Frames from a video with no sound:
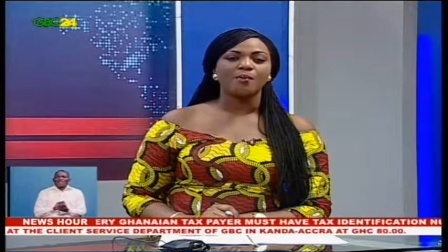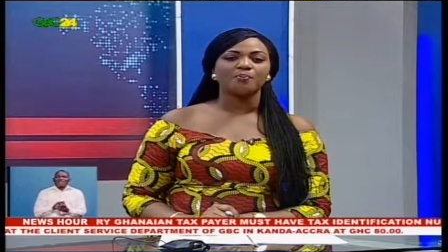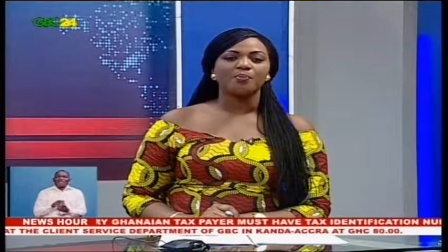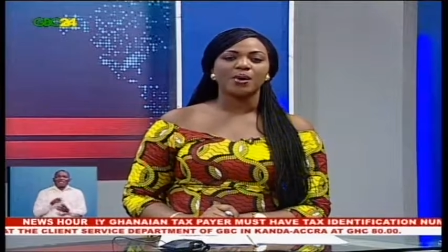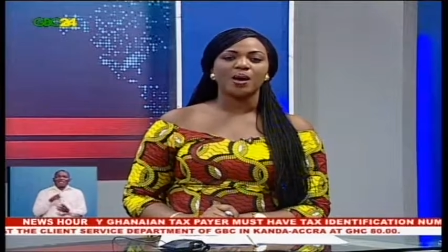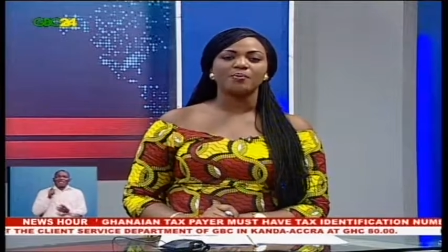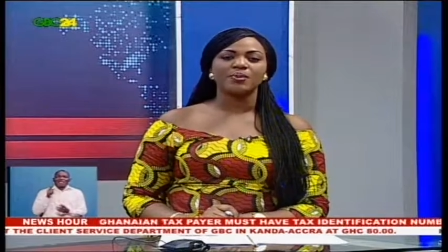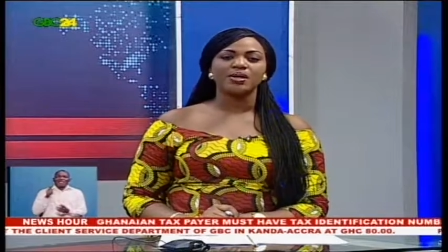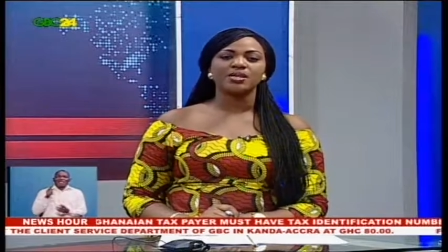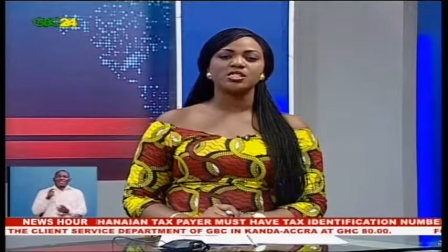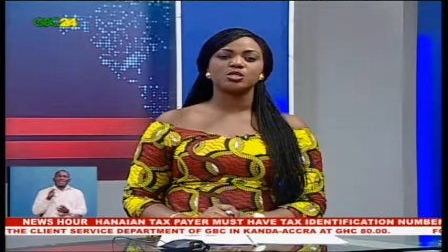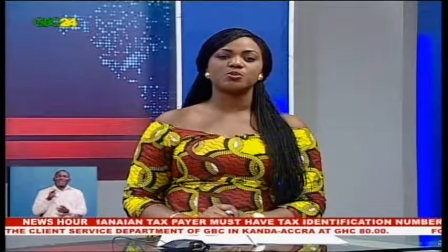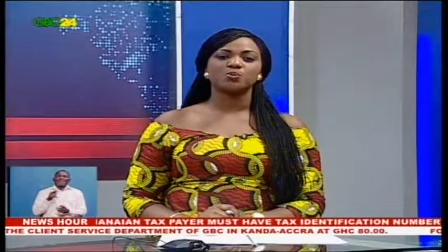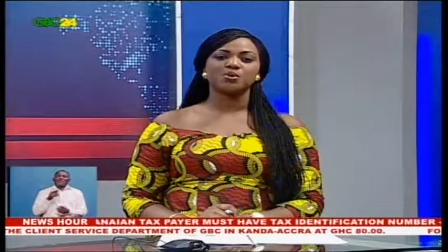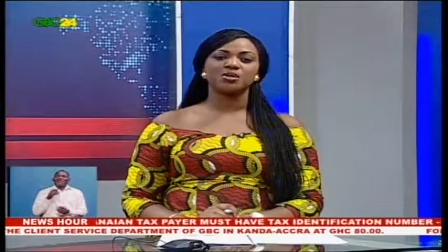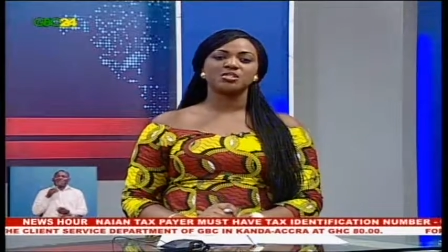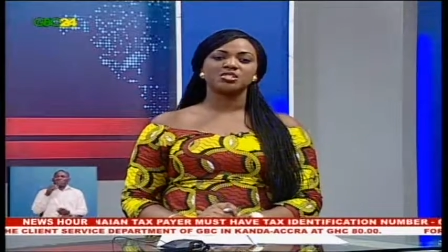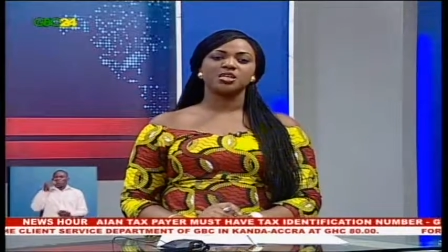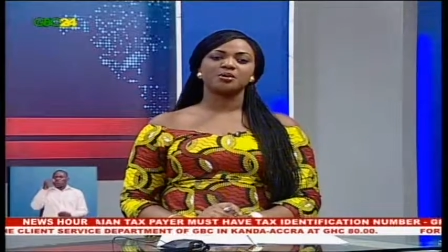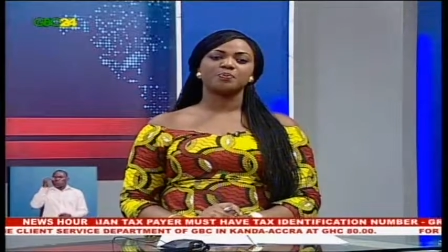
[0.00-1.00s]

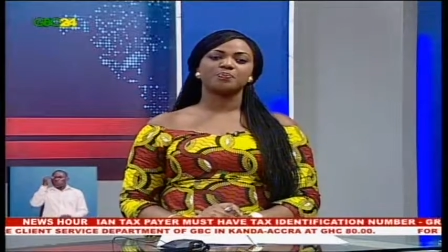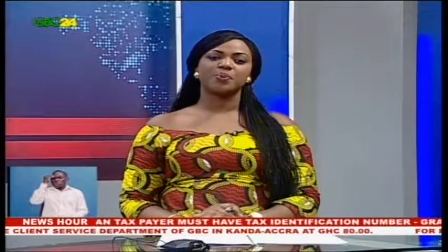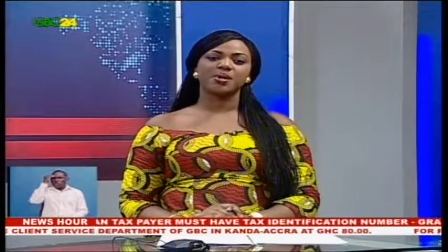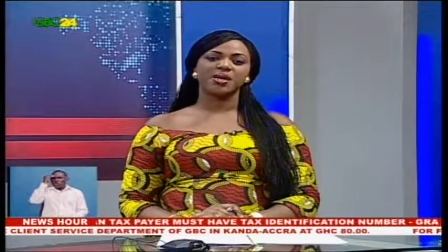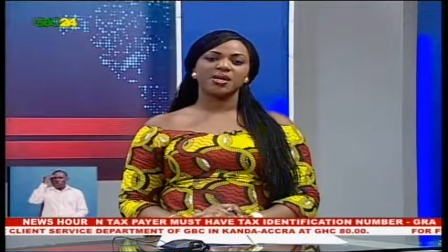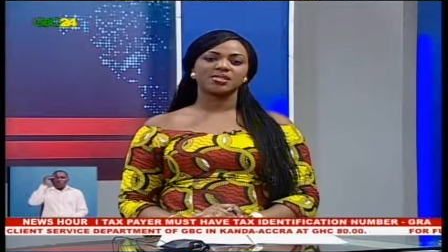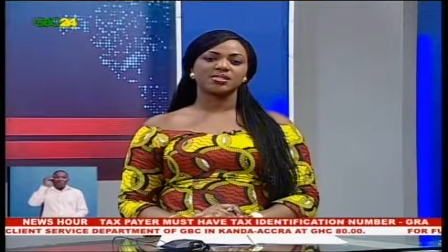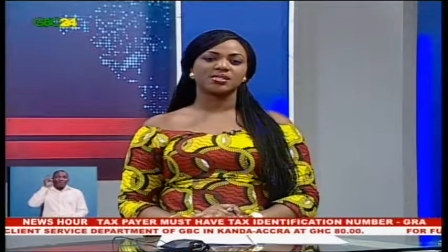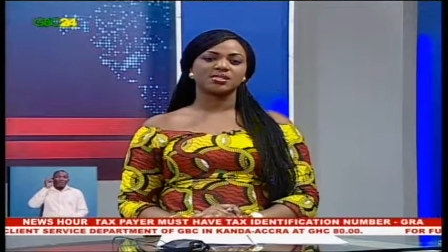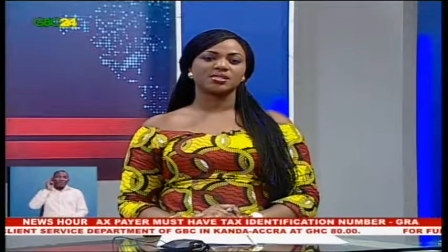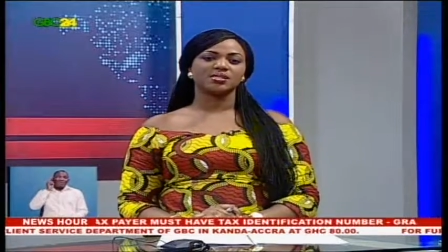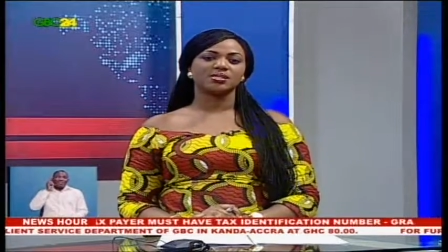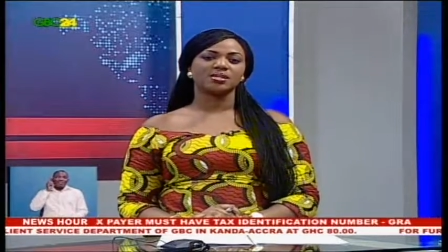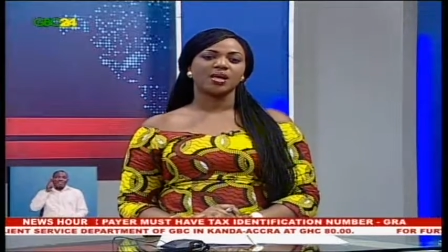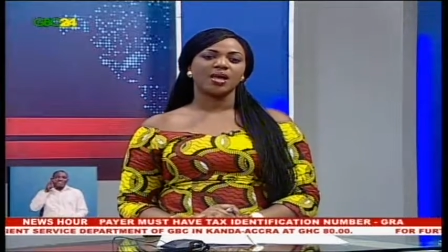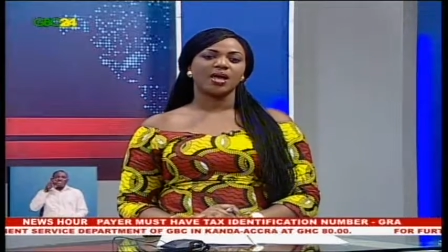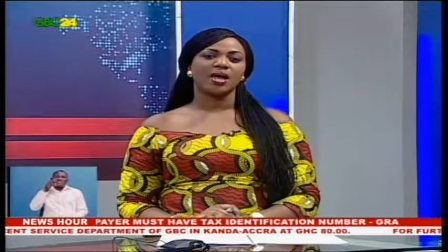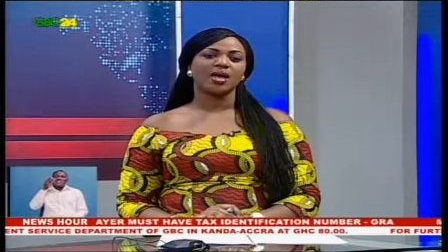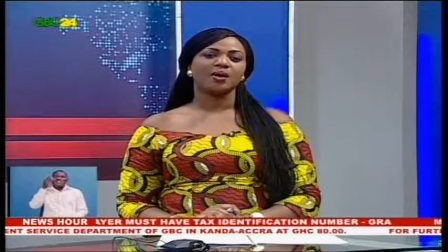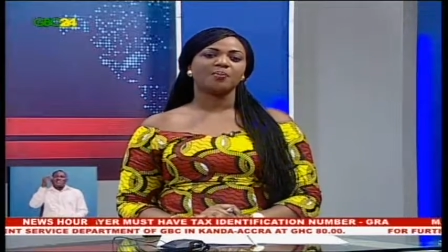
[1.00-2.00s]
public-spirited person,
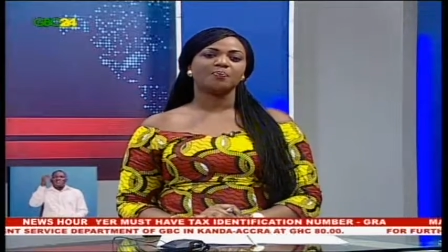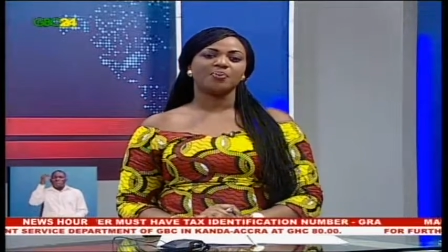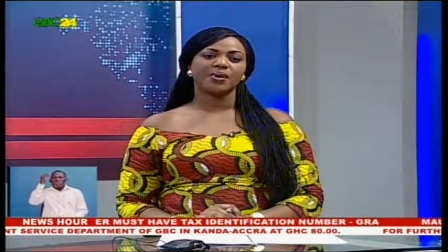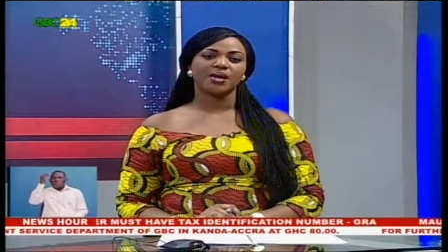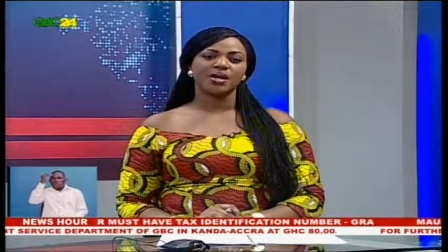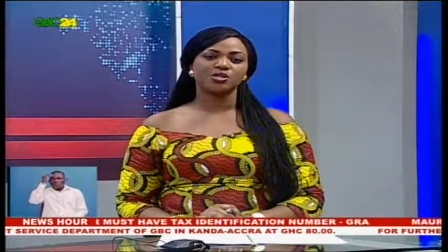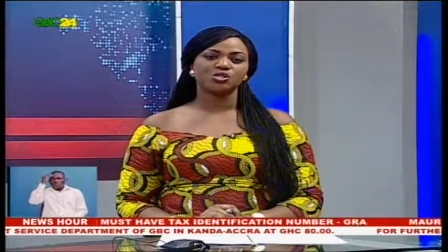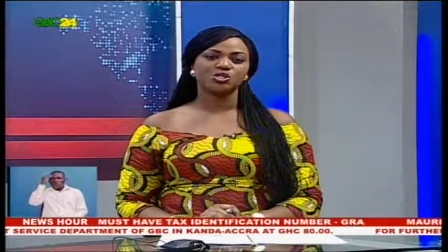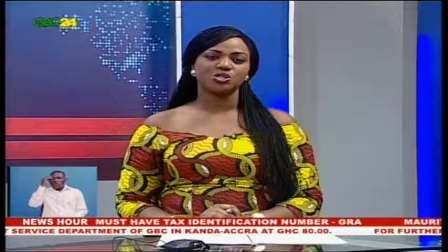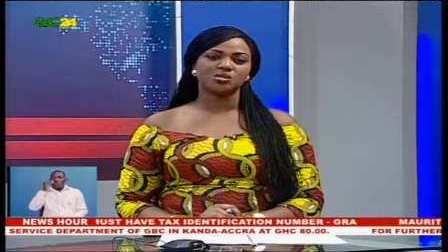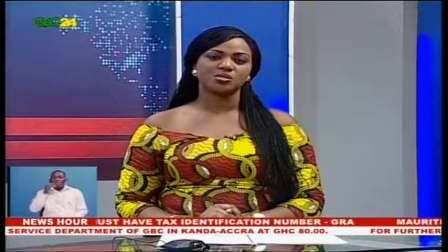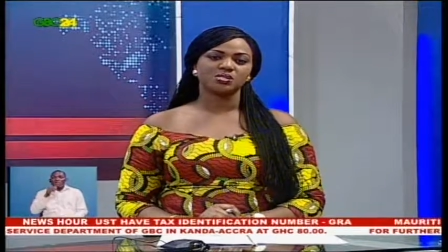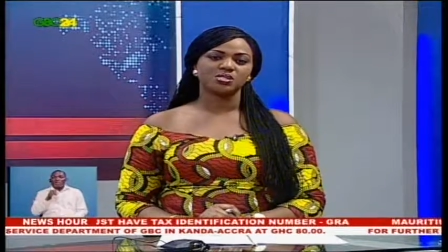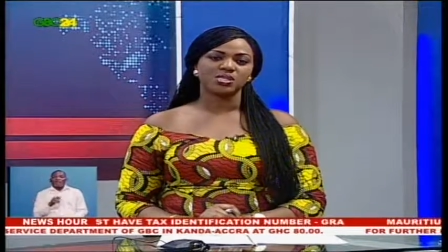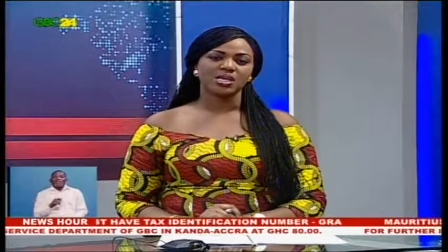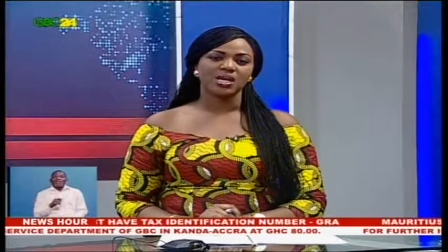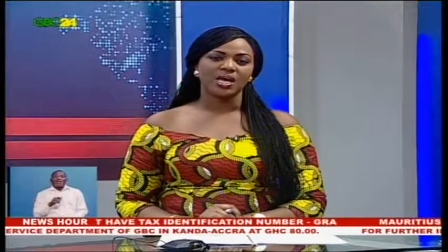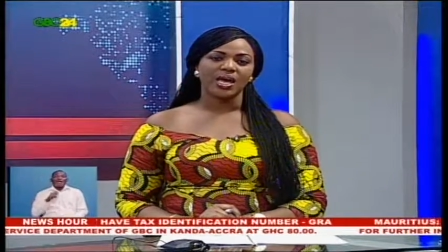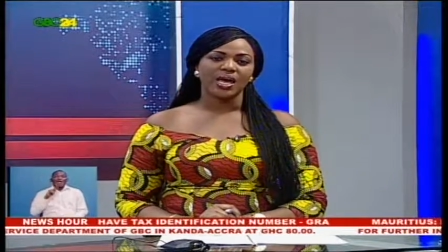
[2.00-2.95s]
a patriot,